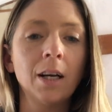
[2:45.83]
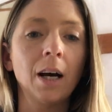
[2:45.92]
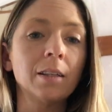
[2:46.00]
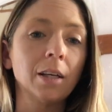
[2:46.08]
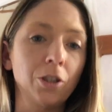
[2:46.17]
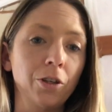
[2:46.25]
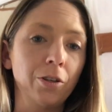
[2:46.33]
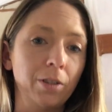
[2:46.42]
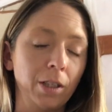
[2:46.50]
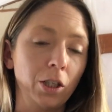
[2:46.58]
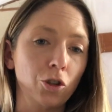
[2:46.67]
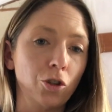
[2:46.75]
unless you're
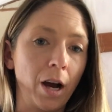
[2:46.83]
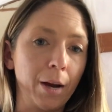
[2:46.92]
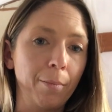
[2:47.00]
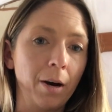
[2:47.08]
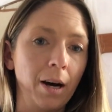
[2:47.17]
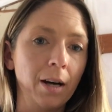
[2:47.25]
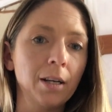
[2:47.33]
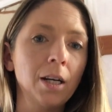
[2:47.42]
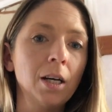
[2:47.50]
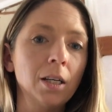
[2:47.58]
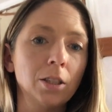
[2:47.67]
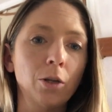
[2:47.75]
using a tripod.
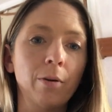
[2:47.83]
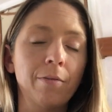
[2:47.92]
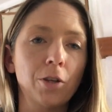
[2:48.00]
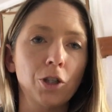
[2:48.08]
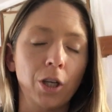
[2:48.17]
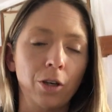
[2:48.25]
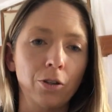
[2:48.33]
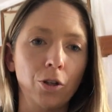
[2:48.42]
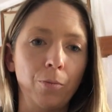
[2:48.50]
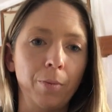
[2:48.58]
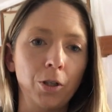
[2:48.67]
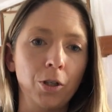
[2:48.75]
So if the shutter's
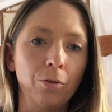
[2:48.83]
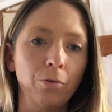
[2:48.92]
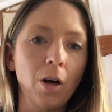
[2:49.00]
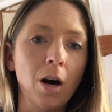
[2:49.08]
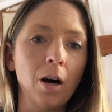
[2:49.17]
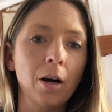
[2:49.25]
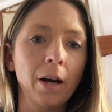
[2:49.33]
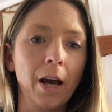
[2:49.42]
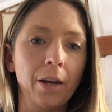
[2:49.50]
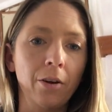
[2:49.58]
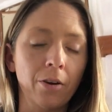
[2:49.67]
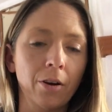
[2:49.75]
open too long
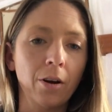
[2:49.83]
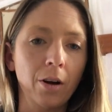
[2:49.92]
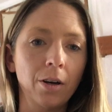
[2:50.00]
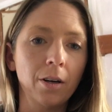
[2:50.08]
and you're